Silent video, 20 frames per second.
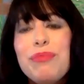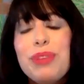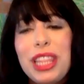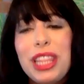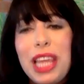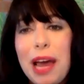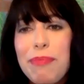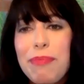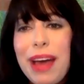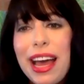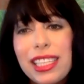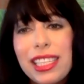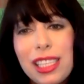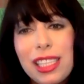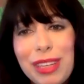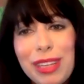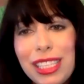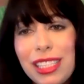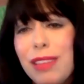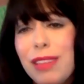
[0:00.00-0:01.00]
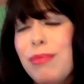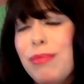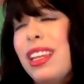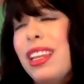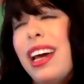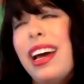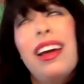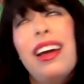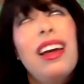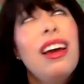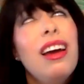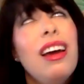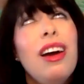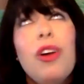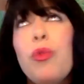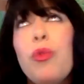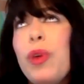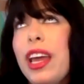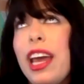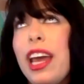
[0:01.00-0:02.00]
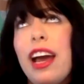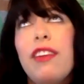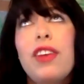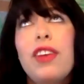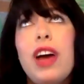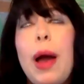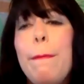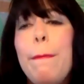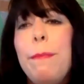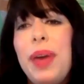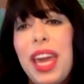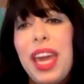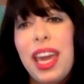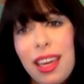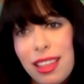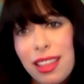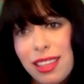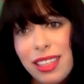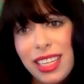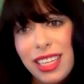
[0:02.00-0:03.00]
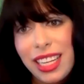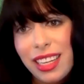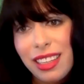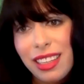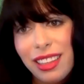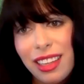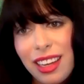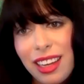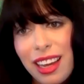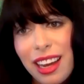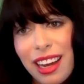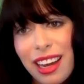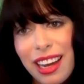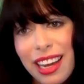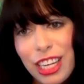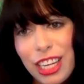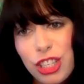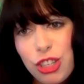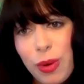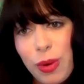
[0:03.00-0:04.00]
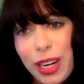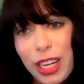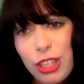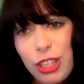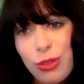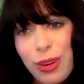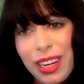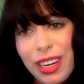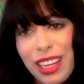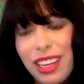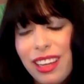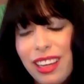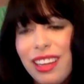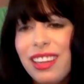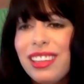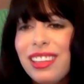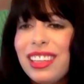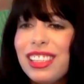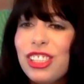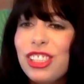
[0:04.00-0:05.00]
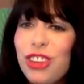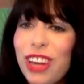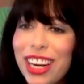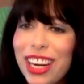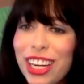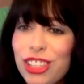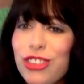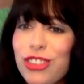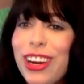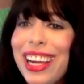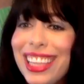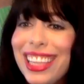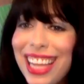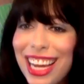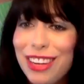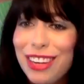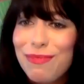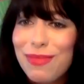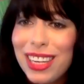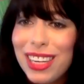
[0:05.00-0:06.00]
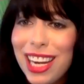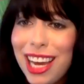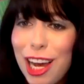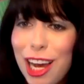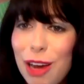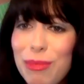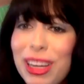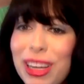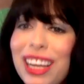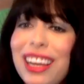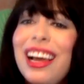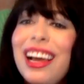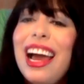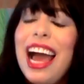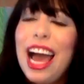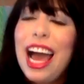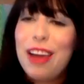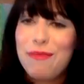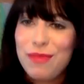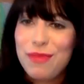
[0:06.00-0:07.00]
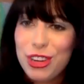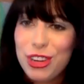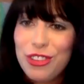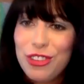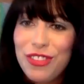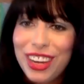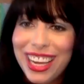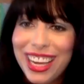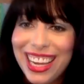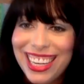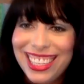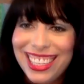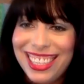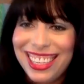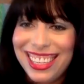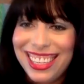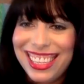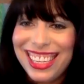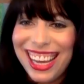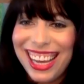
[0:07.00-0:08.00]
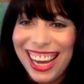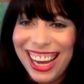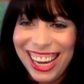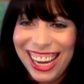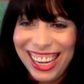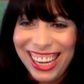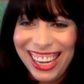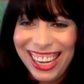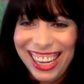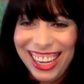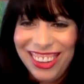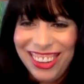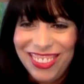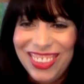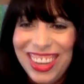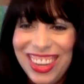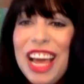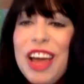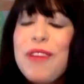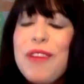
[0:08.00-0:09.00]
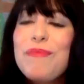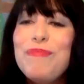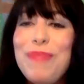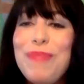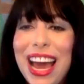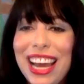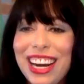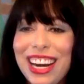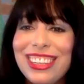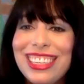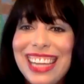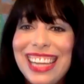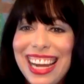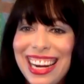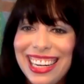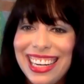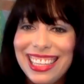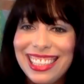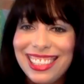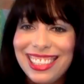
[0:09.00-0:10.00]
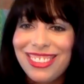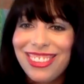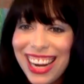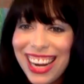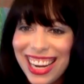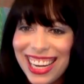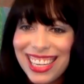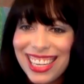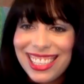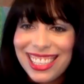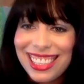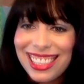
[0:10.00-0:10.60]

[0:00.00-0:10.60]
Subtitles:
put that pessimism that we have bathed in 2020. Let's try to drain that tub and move into some better days, right?